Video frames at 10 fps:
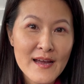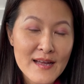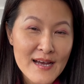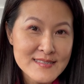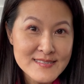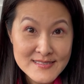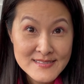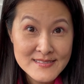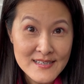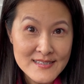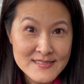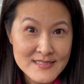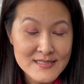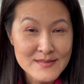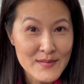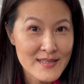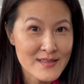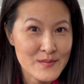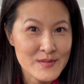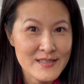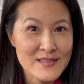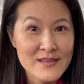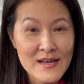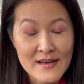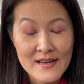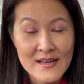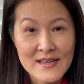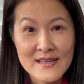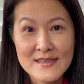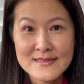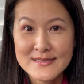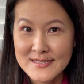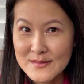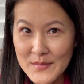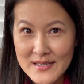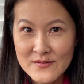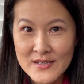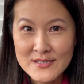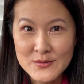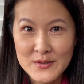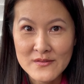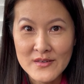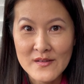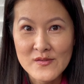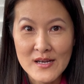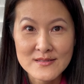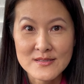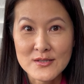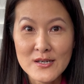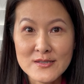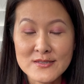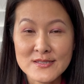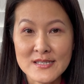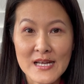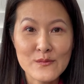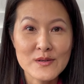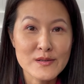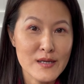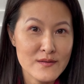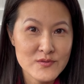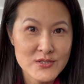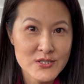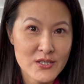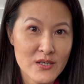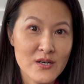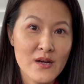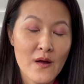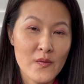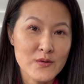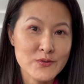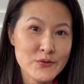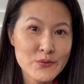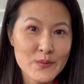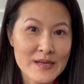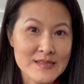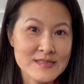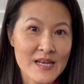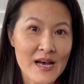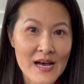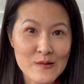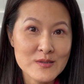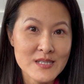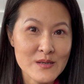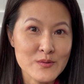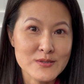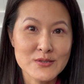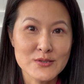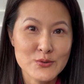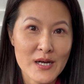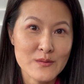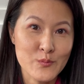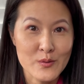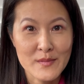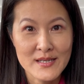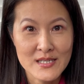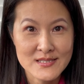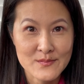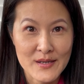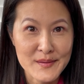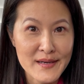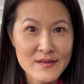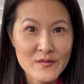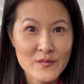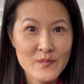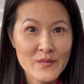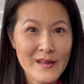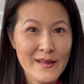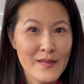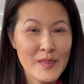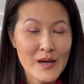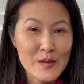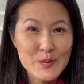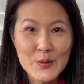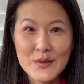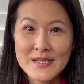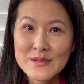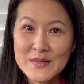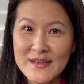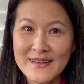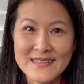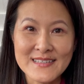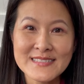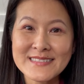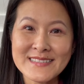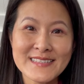As discussed in my thumbnail, I did manifest $25,000, and I would love to share the 2 ways that I was able to attract more money into my life. Now, I'm going to be honest.